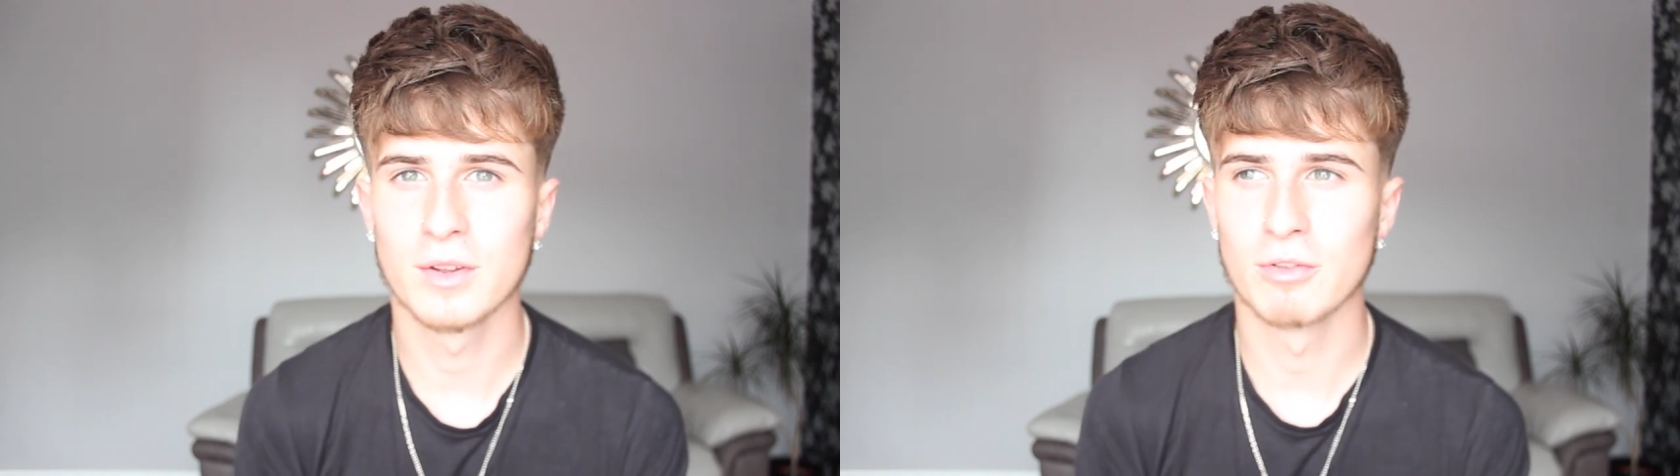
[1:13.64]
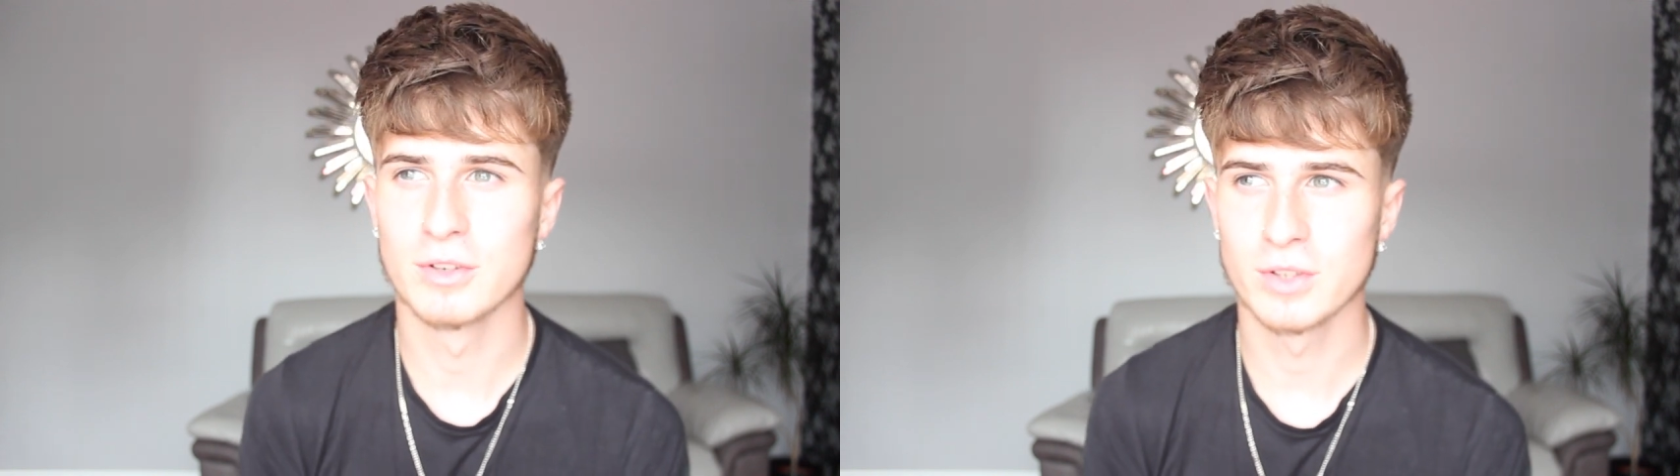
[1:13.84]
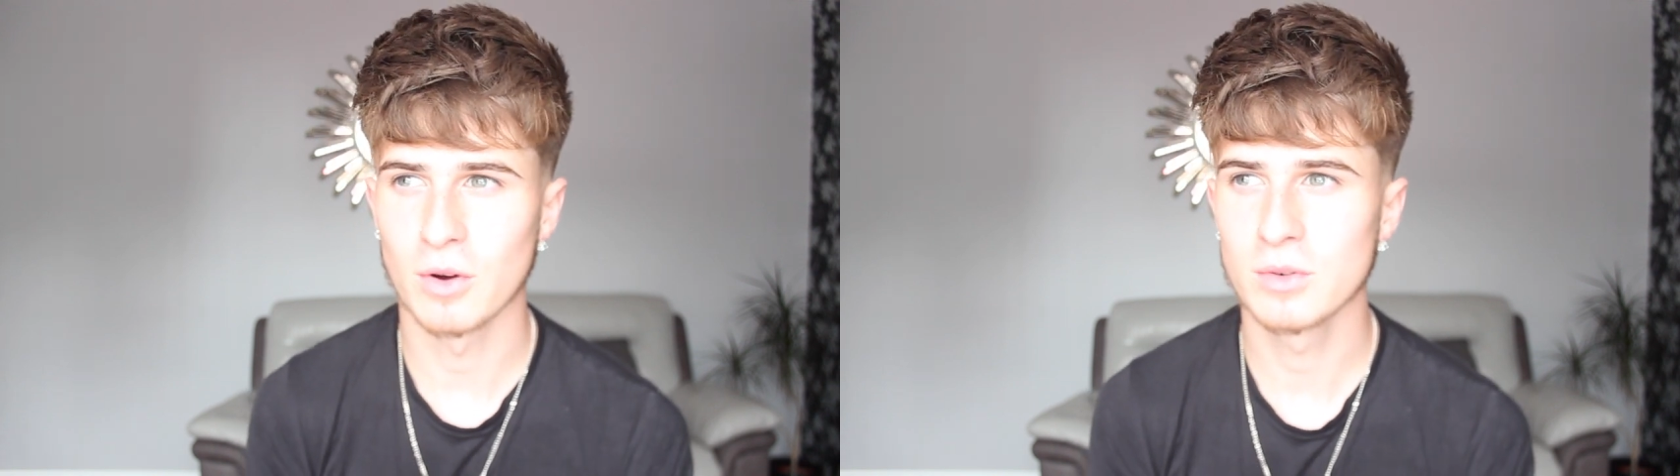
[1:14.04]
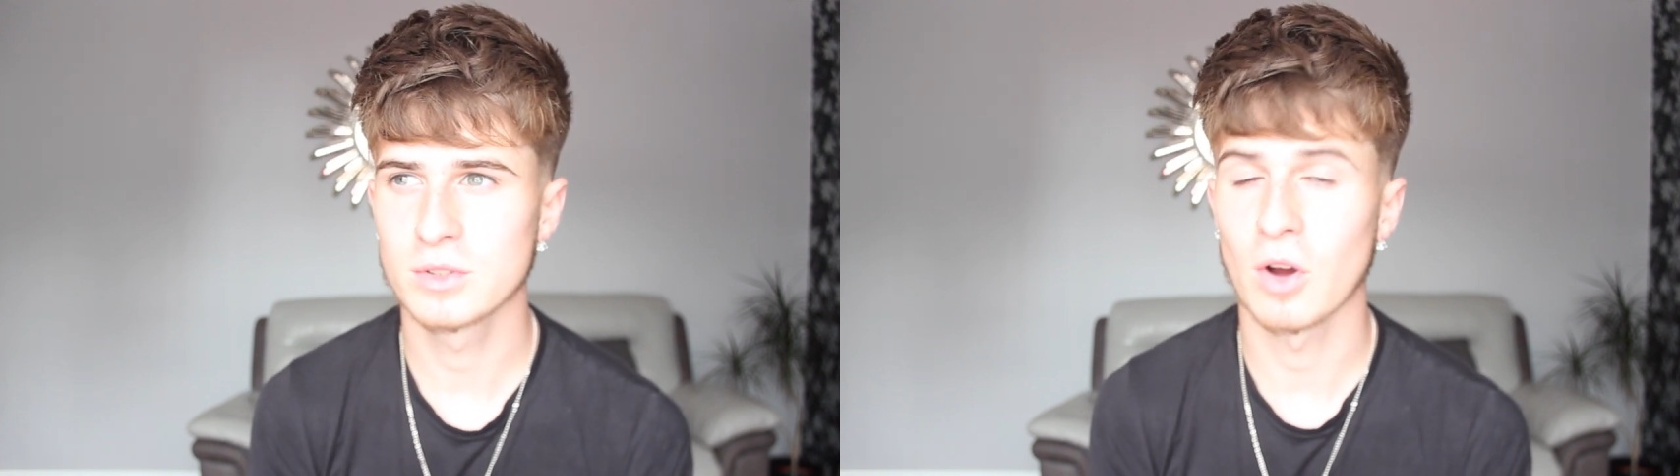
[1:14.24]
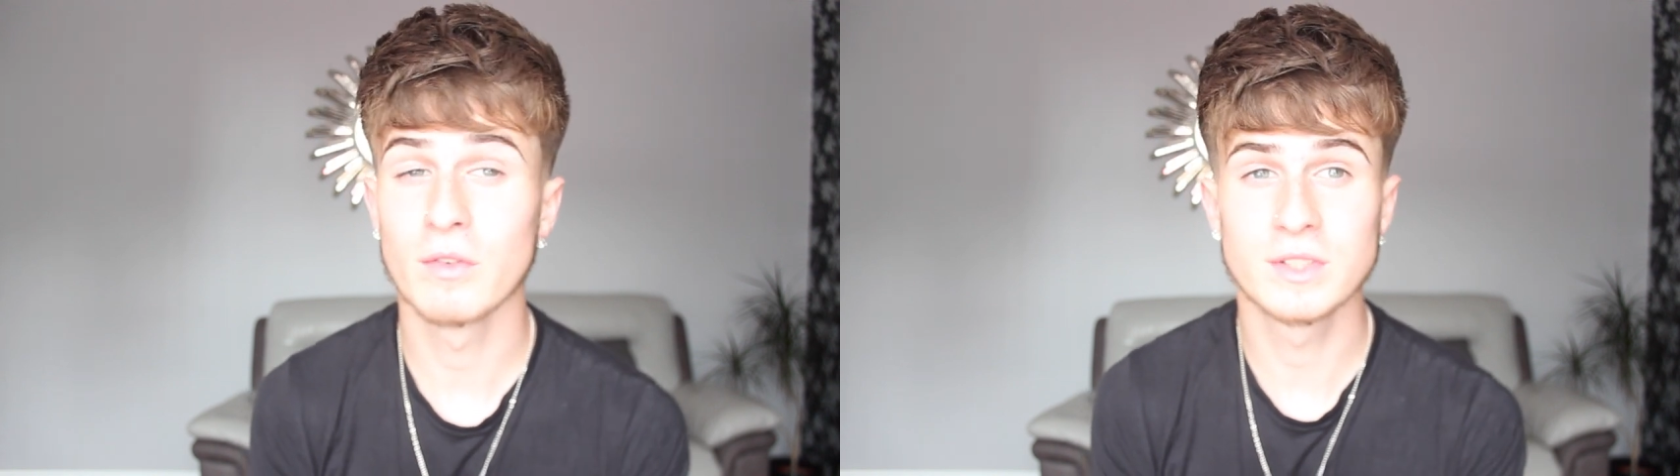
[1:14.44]
your
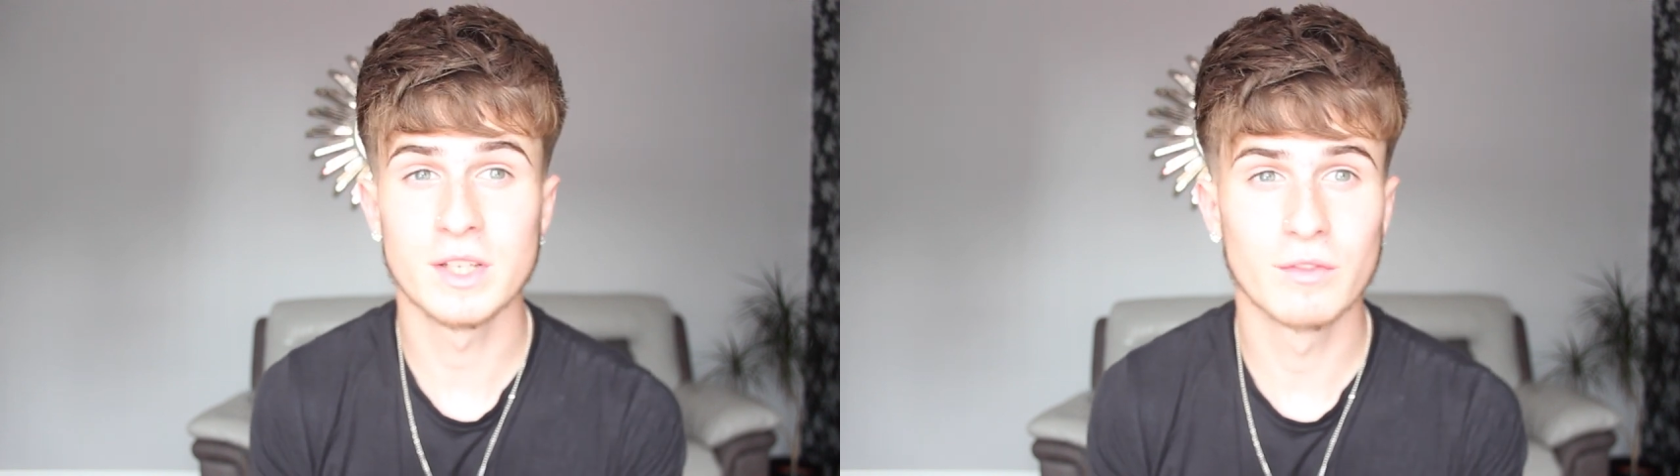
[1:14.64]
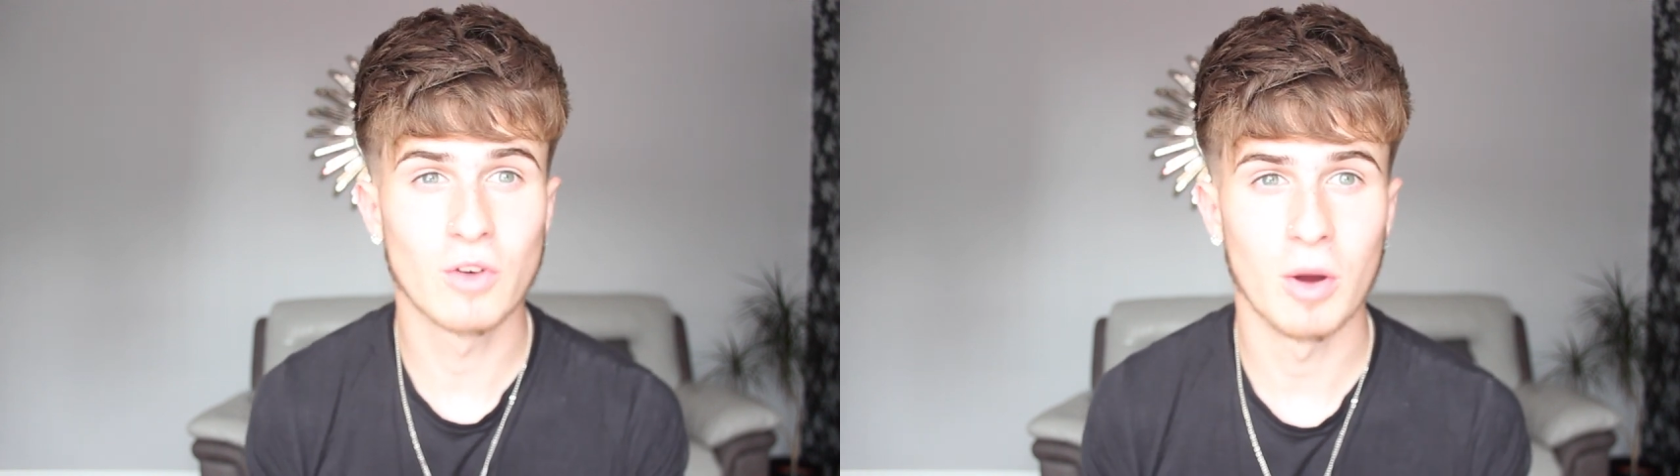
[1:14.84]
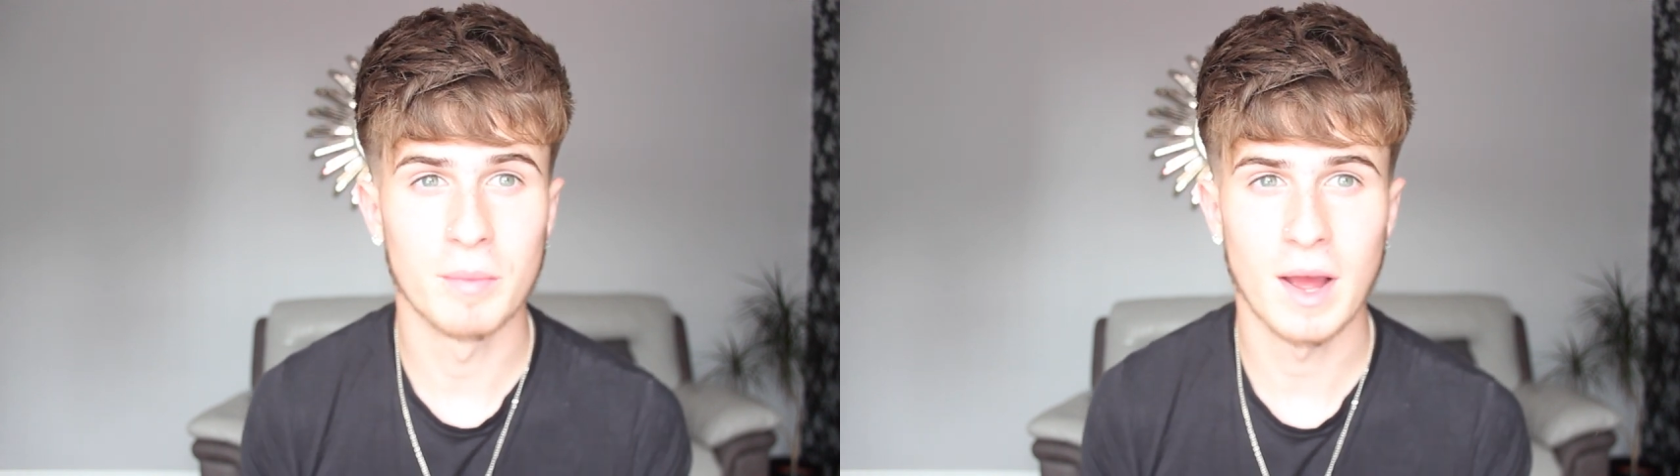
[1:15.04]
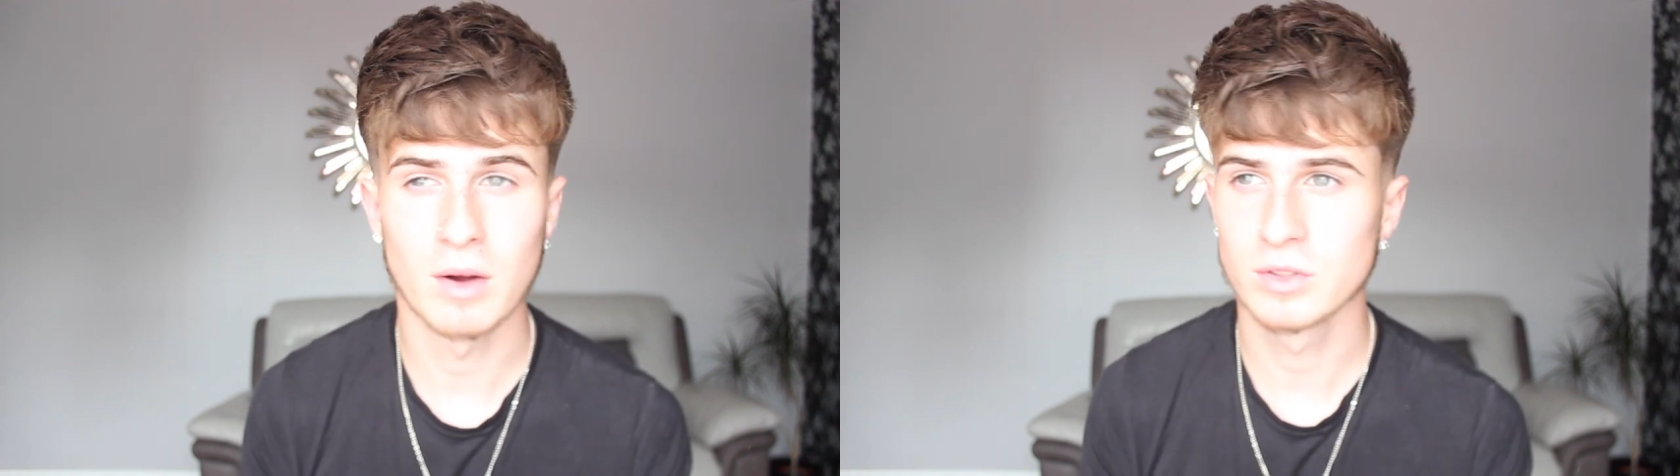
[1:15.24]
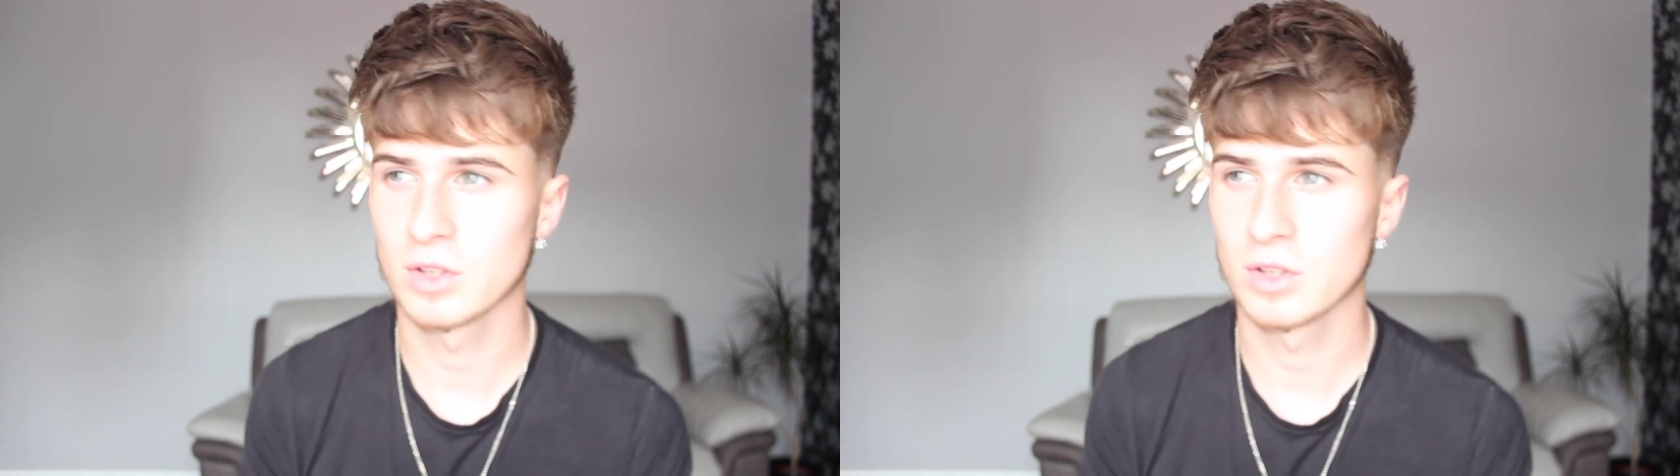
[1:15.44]
results. Obviously you've got them now,